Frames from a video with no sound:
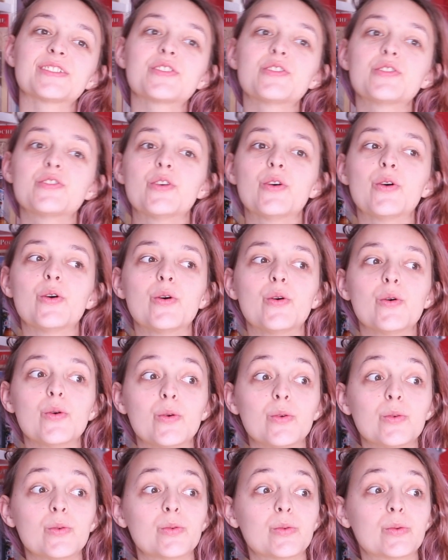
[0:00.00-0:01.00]

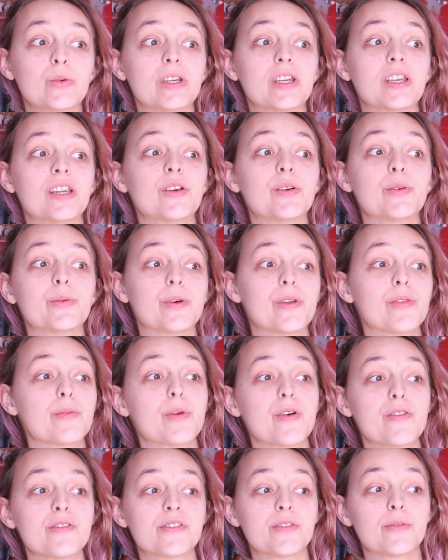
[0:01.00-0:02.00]
So we're 1
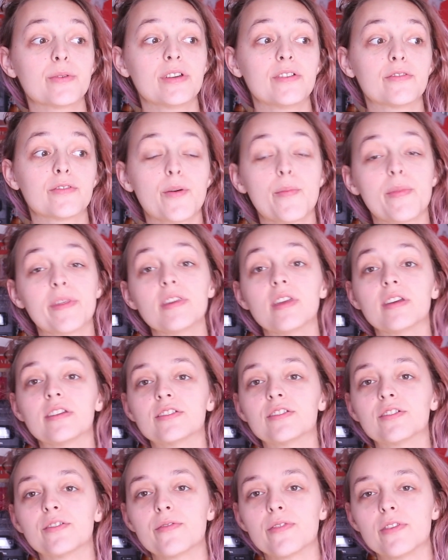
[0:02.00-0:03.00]
month away from the
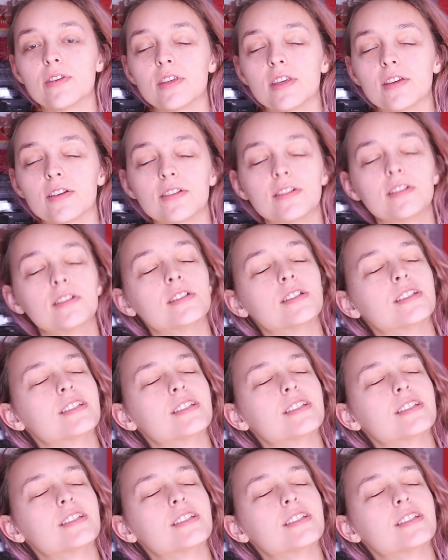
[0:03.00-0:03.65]
end of the year.